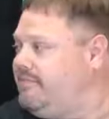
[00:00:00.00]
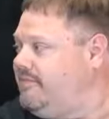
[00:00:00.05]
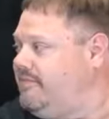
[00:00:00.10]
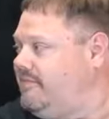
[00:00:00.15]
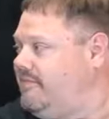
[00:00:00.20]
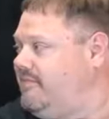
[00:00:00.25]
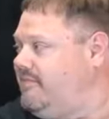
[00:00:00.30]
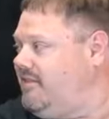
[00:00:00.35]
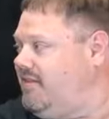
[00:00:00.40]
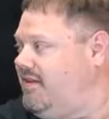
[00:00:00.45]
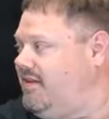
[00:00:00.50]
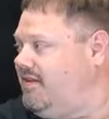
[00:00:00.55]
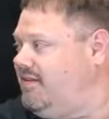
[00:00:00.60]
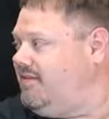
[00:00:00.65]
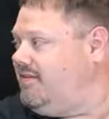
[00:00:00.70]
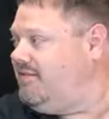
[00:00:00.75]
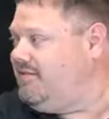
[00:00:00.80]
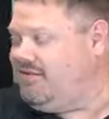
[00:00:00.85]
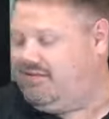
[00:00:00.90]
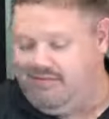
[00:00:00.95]

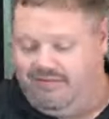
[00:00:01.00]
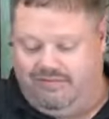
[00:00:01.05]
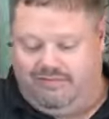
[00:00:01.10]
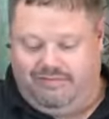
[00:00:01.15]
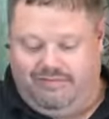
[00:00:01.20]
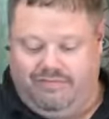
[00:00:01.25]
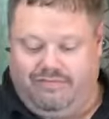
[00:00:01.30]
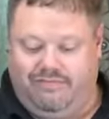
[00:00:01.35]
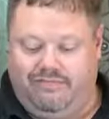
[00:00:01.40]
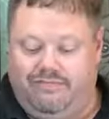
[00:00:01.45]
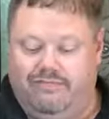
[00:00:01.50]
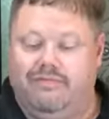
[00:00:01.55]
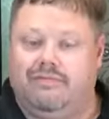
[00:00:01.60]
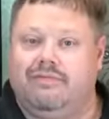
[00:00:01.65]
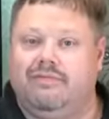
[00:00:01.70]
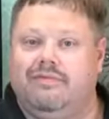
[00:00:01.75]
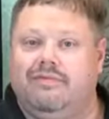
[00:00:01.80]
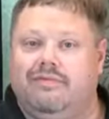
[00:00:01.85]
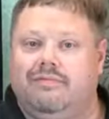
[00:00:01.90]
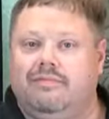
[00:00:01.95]

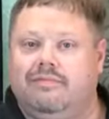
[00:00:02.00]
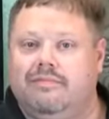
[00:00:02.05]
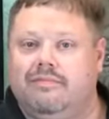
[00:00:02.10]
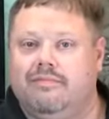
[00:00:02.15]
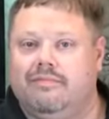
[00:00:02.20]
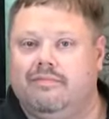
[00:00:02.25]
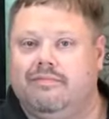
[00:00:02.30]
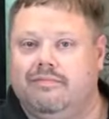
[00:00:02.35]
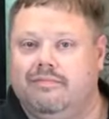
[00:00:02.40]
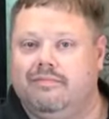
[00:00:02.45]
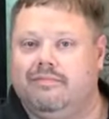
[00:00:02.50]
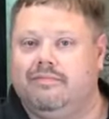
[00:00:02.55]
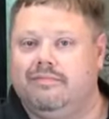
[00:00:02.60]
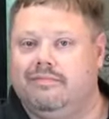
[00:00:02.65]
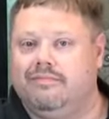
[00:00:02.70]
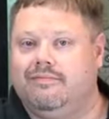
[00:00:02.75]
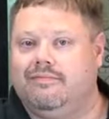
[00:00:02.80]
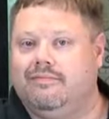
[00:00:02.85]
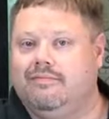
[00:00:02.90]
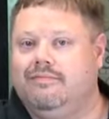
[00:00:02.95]

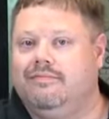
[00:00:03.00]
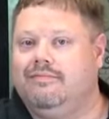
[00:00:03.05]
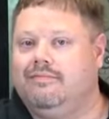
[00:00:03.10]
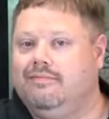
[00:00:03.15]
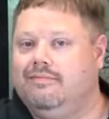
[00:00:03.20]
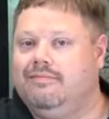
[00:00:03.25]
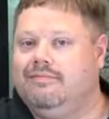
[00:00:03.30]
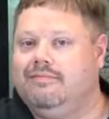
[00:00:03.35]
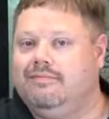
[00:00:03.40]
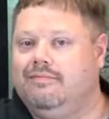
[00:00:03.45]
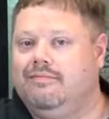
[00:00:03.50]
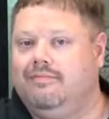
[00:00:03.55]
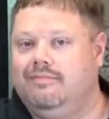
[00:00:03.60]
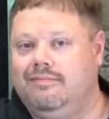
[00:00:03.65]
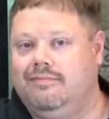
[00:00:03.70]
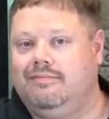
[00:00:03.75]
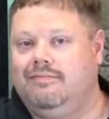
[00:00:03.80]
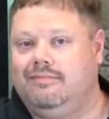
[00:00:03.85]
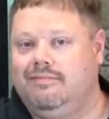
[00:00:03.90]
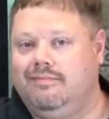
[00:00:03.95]

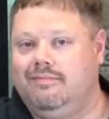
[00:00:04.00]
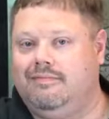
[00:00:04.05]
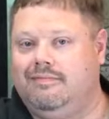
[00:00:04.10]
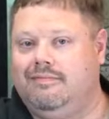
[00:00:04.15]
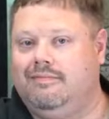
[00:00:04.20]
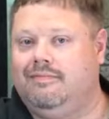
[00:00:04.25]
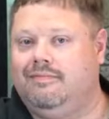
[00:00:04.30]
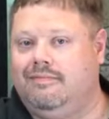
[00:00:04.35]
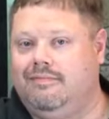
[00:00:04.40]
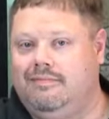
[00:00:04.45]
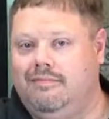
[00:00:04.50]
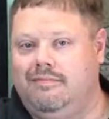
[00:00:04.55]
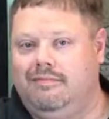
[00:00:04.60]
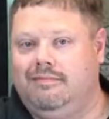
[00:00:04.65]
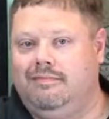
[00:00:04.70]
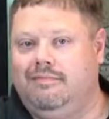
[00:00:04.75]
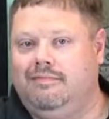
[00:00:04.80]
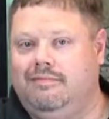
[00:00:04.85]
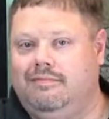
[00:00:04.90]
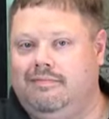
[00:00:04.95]

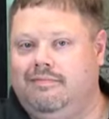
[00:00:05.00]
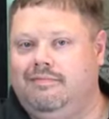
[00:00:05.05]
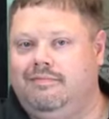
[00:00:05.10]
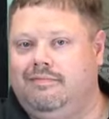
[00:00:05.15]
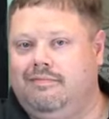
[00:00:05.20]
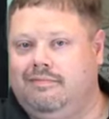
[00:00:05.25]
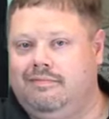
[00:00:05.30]
The person shown says nothing.